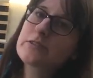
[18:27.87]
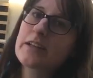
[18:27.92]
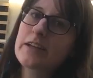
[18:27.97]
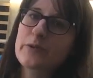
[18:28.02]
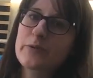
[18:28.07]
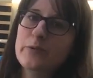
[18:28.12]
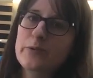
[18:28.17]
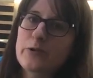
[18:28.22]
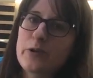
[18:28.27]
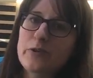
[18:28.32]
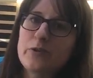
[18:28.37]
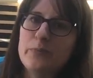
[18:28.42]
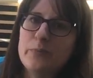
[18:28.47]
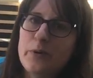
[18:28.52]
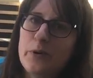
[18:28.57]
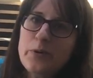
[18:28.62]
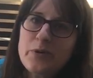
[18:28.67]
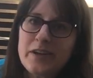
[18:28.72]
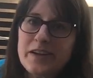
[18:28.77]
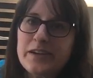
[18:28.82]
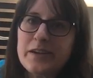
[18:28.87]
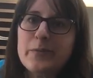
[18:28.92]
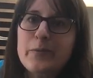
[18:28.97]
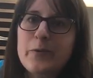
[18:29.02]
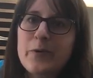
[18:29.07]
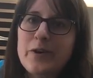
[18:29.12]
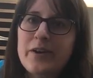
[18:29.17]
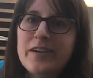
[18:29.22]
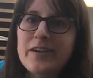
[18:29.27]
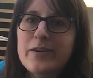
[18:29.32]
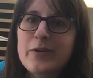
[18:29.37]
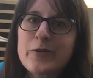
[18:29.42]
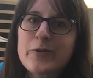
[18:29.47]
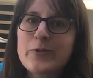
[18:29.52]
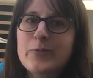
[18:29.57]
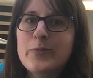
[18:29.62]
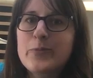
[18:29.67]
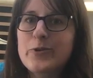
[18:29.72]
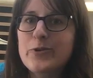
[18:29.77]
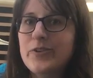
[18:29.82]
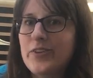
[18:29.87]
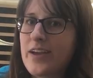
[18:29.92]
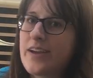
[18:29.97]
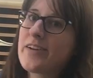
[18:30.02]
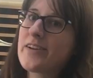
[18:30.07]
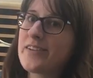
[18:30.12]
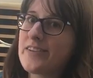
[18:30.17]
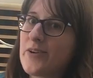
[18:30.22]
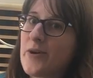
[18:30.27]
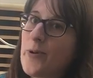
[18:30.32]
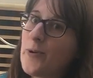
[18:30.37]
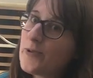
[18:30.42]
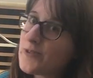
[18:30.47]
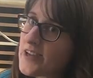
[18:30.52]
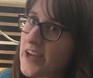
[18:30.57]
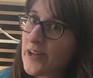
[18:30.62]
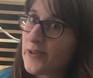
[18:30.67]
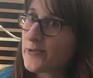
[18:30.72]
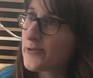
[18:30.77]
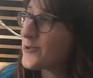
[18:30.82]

look like we're on a boat anymore. It looks more like in a hotel